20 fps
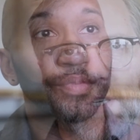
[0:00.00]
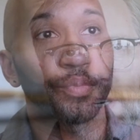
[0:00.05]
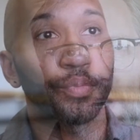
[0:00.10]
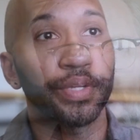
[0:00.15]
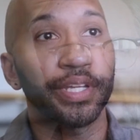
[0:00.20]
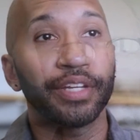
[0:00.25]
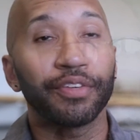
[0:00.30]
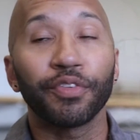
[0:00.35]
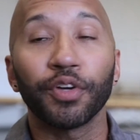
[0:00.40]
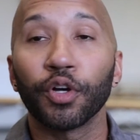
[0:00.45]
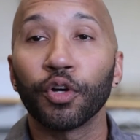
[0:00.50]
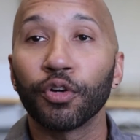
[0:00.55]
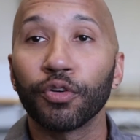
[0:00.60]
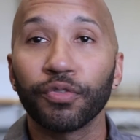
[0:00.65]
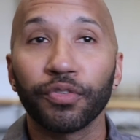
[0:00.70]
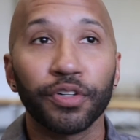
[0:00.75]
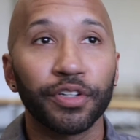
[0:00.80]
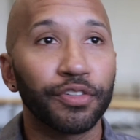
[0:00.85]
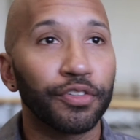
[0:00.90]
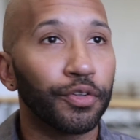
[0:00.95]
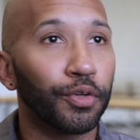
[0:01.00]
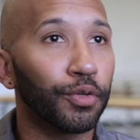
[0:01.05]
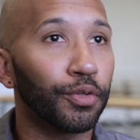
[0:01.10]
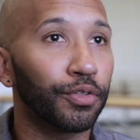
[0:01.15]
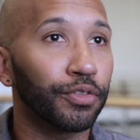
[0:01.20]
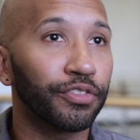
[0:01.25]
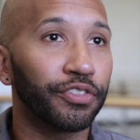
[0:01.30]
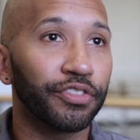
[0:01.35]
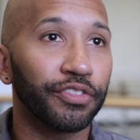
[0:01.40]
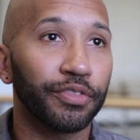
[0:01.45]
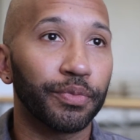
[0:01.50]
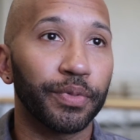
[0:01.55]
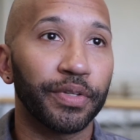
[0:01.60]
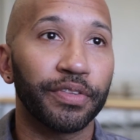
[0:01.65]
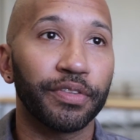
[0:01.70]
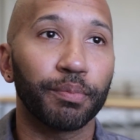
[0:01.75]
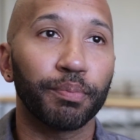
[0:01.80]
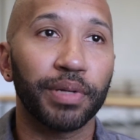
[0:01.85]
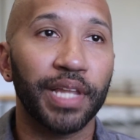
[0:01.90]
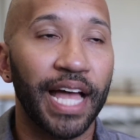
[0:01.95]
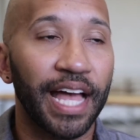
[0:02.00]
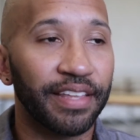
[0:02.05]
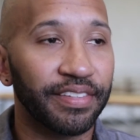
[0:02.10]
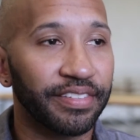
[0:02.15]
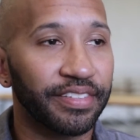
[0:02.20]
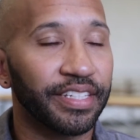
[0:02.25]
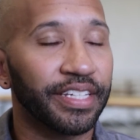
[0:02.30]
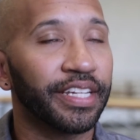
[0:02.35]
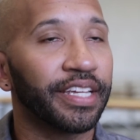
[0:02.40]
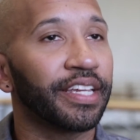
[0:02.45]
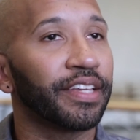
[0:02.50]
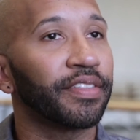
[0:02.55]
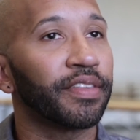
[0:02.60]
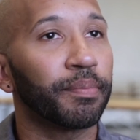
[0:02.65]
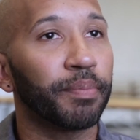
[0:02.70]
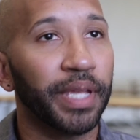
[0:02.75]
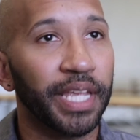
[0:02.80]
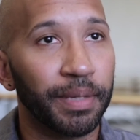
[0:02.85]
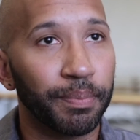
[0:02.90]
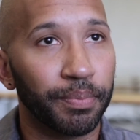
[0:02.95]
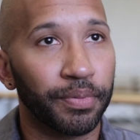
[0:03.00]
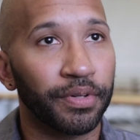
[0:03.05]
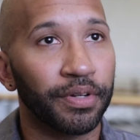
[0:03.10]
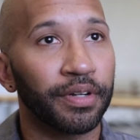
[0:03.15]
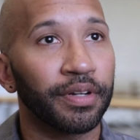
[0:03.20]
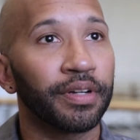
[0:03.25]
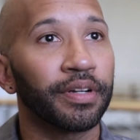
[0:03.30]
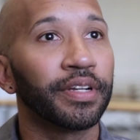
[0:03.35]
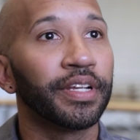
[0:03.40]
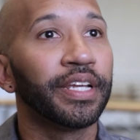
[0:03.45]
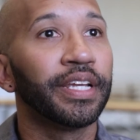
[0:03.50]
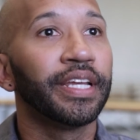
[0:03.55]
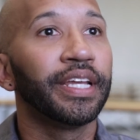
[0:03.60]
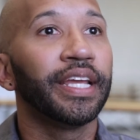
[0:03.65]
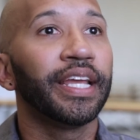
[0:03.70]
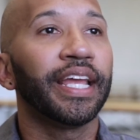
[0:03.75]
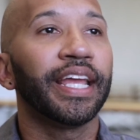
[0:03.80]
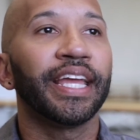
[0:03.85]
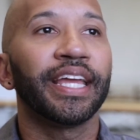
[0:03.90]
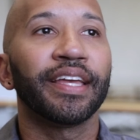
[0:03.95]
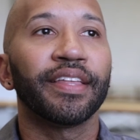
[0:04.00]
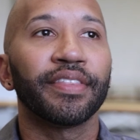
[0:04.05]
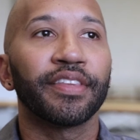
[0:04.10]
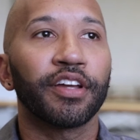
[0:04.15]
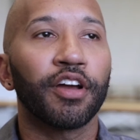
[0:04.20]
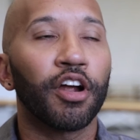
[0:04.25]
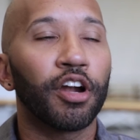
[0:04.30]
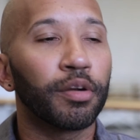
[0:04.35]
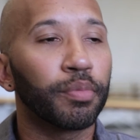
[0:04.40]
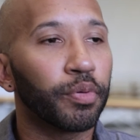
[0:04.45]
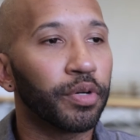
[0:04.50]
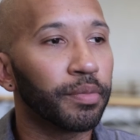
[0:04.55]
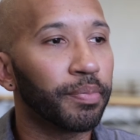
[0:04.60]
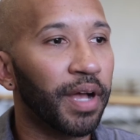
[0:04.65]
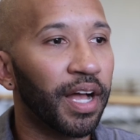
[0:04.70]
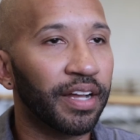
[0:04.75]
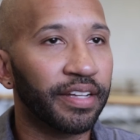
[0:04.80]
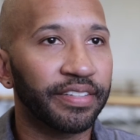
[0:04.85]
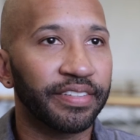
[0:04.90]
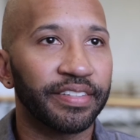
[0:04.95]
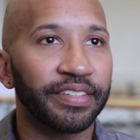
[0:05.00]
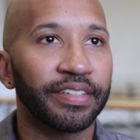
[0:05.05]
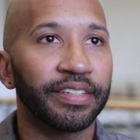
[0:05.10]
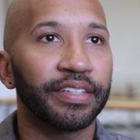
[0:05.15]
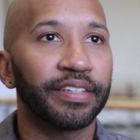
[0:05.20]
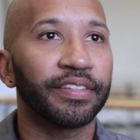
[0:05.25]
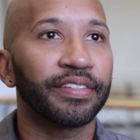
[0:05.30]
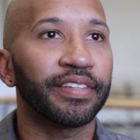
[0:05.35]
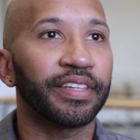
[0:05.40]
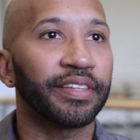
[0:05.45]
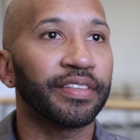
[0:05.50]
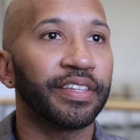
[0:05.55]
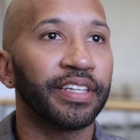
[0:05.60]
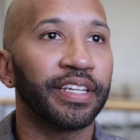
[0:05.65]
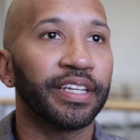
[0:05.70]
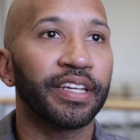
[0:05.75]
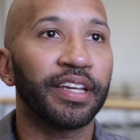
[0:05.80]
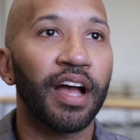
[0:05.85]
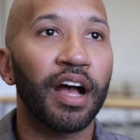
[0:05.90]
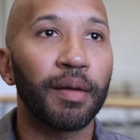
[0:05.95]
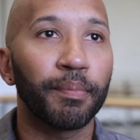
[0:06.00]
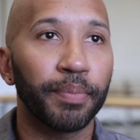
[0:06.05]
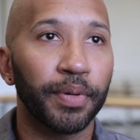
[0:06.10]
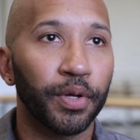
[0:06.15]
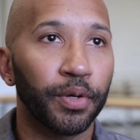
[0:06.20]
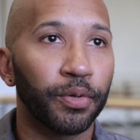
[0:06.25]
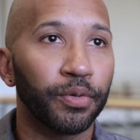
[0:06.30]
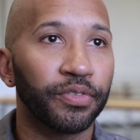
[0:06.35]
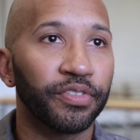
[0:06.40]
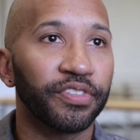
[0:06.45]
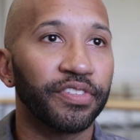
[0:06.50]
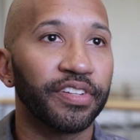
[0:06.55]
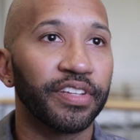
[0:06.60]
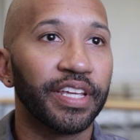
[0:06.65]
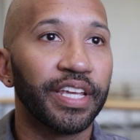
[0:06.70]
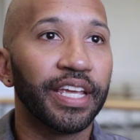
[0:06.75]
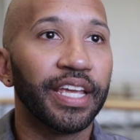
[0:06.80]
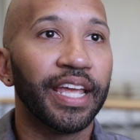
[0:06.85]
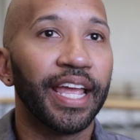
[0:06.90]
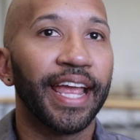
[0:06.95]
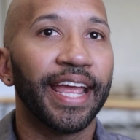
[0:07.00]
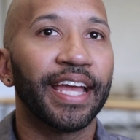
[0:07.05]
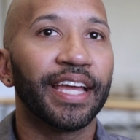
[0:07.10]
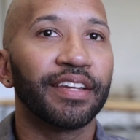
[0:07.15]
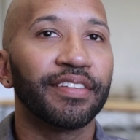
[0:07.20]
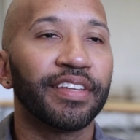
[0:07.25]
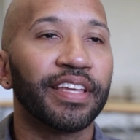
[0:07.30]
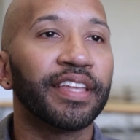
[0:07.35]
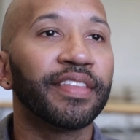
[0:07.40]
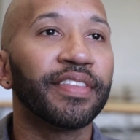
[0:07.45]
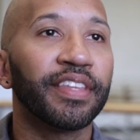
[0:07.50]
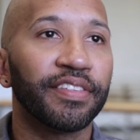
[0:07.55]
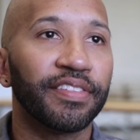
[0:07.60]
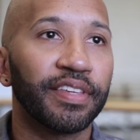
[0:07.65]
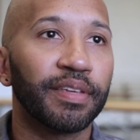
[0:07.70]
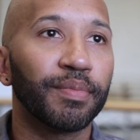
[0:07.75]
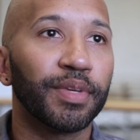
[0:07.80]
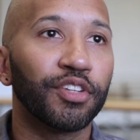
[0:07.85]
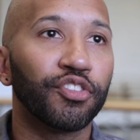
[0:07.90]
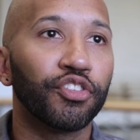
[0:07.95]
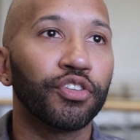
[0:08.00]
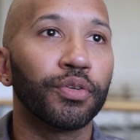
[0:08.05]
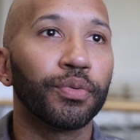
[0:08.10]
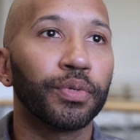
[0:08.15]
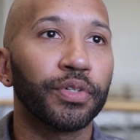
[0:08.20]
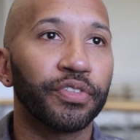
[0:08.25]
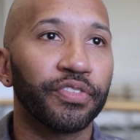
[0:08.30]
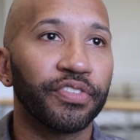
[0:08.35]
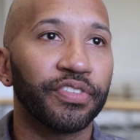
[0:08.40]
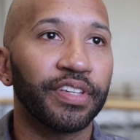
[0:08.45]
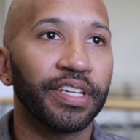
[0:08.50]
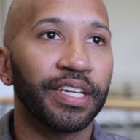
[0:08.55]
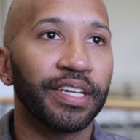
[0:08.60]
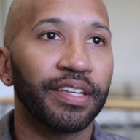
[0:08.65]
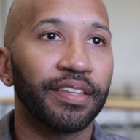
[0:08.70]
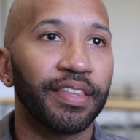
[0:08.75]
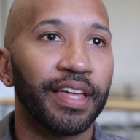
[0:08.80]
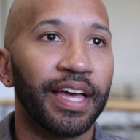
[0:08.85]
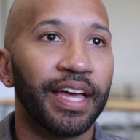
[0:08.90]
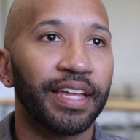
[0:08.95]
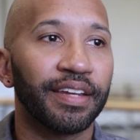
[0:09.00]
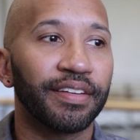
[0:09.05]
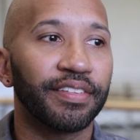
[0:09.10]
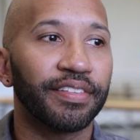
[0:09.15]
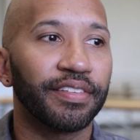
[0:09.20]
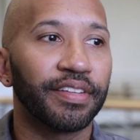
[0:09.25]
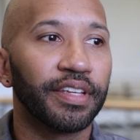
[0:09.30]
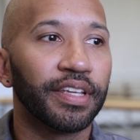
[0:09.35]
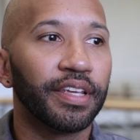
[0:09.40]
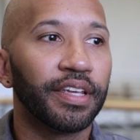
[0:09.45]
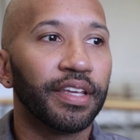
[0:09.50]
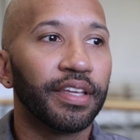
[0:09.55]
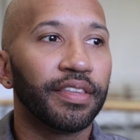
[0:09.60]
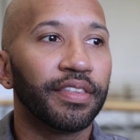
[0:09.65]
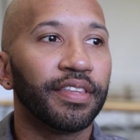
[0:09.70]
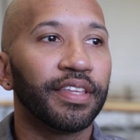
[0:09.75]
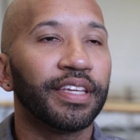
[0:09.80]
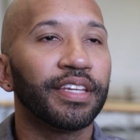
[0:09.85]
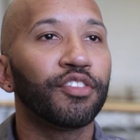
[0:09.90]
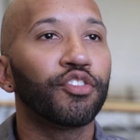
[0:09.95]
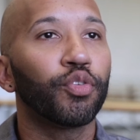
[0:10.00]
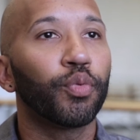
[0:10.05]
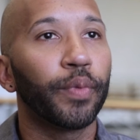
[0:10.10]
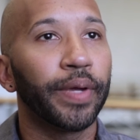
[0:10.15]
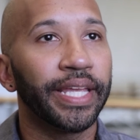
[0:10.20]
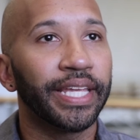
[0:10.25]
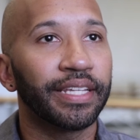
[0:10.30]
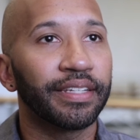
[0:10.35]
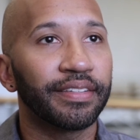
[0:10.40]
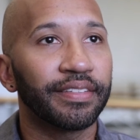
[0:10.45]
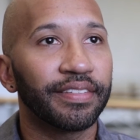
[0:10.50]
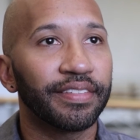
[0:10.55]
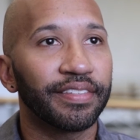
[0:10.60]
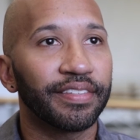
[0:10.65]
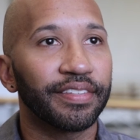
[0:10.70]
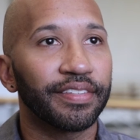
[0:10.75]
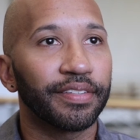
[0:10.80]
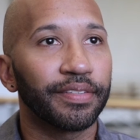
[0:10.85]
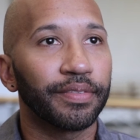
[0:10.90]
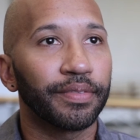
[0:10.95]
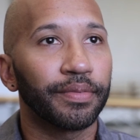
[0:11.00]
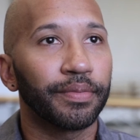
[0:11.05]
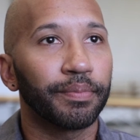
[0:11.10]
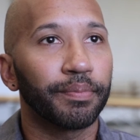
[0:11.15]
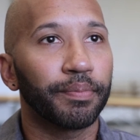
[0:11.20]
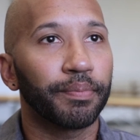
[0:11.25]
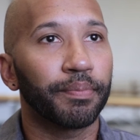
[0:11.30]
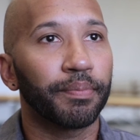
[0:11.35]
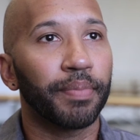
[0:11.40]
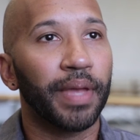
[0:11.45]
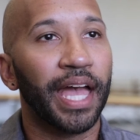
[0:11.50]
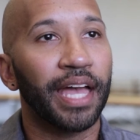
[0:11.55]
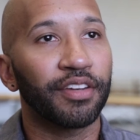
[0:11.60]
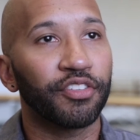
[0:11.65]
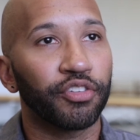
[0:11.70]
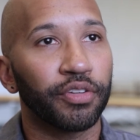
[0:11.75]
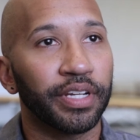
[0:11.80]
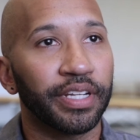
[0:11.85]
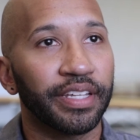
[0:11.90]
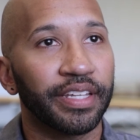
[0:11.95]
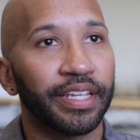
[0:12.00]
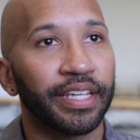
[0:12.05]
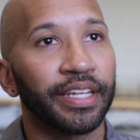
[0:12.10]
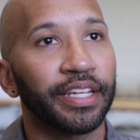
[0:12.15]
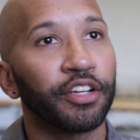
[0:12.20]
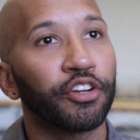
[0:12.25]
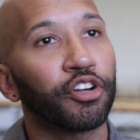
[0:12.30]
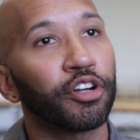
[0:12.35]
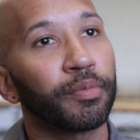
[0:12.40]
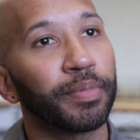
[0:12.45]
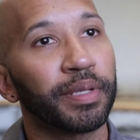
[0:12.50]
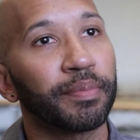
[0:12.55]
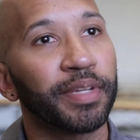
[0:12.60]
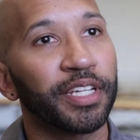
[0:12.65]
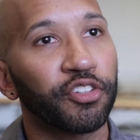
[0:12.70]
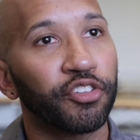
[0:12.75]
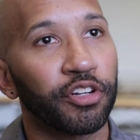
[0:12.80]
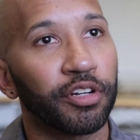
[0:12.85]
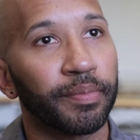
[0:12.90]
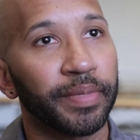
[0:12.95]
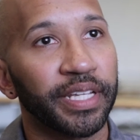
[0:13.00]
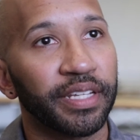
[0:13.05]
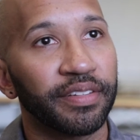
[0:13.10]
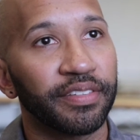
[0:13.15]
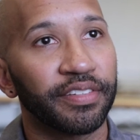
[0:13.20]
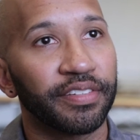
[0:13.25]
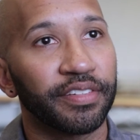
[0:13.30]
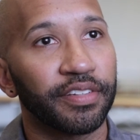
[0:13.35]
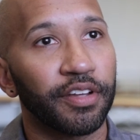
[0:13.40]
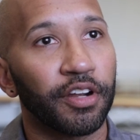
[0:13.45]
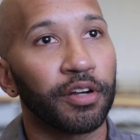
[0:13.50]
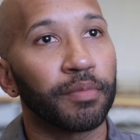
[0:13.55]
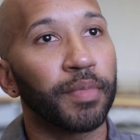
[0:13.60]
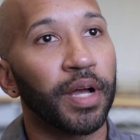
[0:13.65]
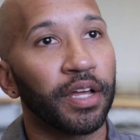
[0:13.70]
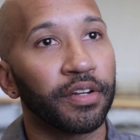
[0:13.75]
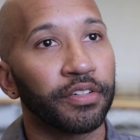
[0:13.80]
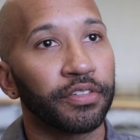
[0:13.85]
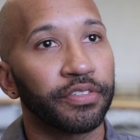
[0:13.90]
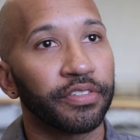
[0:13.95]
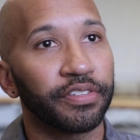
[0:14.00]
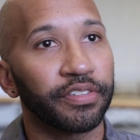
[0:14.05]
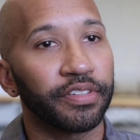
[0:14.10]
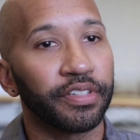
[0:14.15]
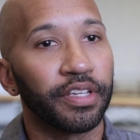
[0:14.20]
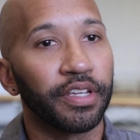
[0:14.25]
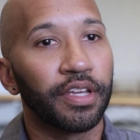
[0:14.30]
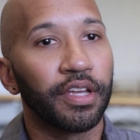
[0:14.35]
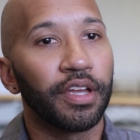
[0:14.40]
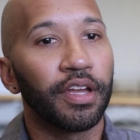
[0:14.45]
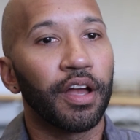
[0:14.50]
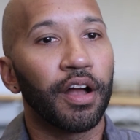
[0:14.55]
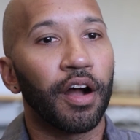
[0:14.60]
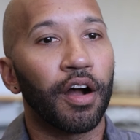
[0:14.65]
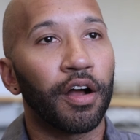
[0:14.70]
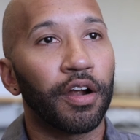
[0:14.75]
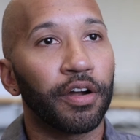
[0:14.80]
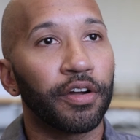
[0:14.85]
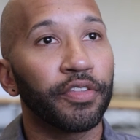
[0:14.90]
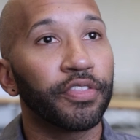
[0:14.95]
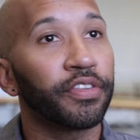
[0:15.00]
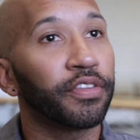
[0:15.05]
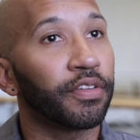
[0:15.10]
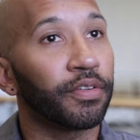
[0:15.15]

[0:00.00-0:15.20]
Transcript: We have overindulged with the plastic and the paper and the cardboard boxes and the compost. And in this image, you will see that the twins, Patrick and Kirby McDermott, our models, are